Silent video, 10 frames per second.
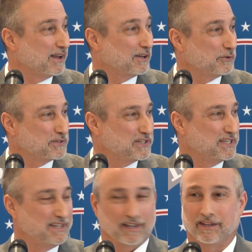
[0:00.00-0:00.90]

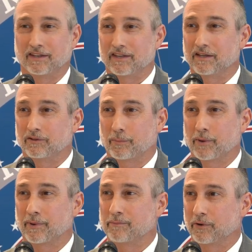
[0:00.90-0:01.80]
Chrissy and the
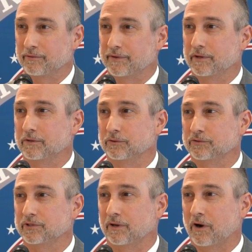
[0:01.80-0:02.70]
Department of Motor
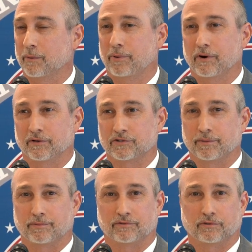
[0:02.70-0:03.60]
Vehicles. Our
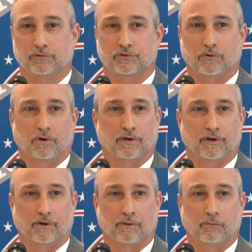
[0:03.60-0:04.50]
partnership is so strong
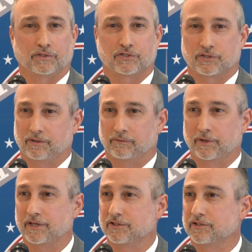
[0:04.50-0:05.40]
here, in which
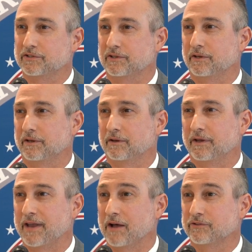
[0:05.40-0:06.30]
Ricky just
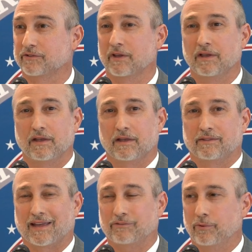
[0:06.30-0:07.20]
announced.
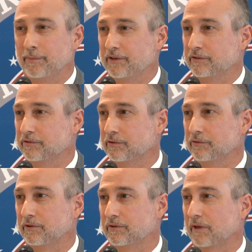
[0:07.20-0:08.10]
That's what makes us so
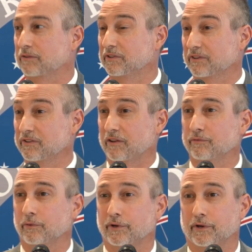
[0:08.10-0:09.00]

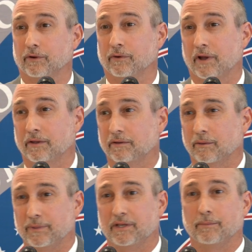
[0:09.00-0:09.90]
successful here at
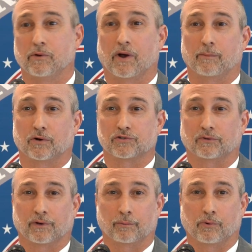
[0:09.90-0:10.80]
BWI
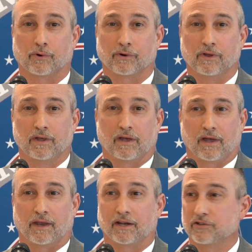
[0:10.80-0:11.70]
Marshall Airport.
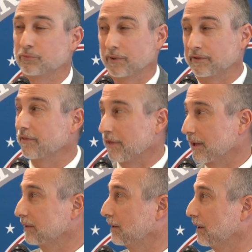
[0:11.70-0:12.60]
And I just wanted to
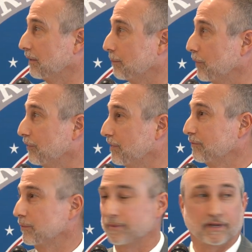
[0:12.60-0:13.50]
thank the both of them
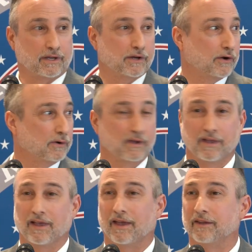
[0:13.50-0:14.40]
for being here
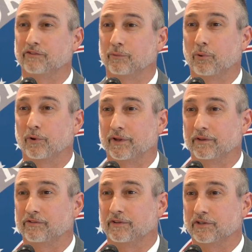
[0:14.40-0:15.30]
and supporting
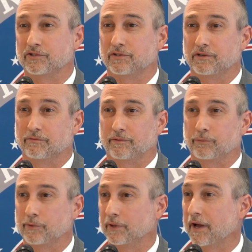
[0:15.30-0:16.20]
this initiative
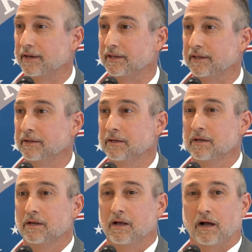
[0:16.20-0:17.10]
with Real ID.
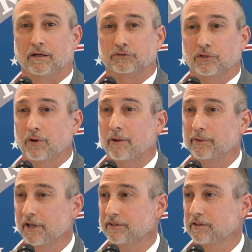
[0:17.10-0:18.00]
So I
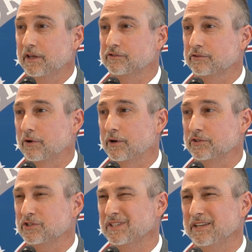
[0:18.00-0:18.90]
would like to get started
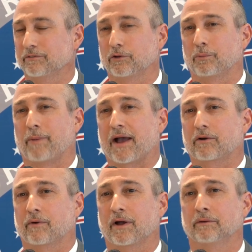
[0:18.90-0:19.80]
just to give a little
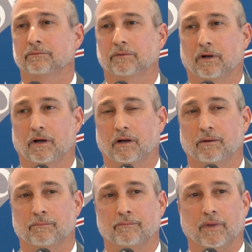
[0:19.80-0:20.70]
background
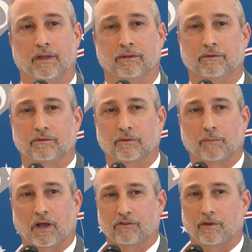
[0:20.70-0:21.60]
and some
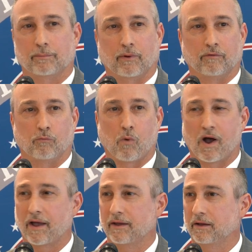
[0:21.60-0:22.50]
concept of
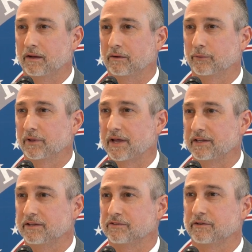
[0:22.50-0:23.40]
why Real
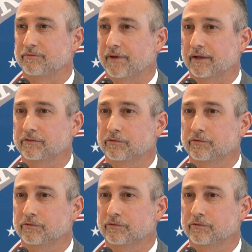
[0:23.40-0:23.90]
ID is in effect.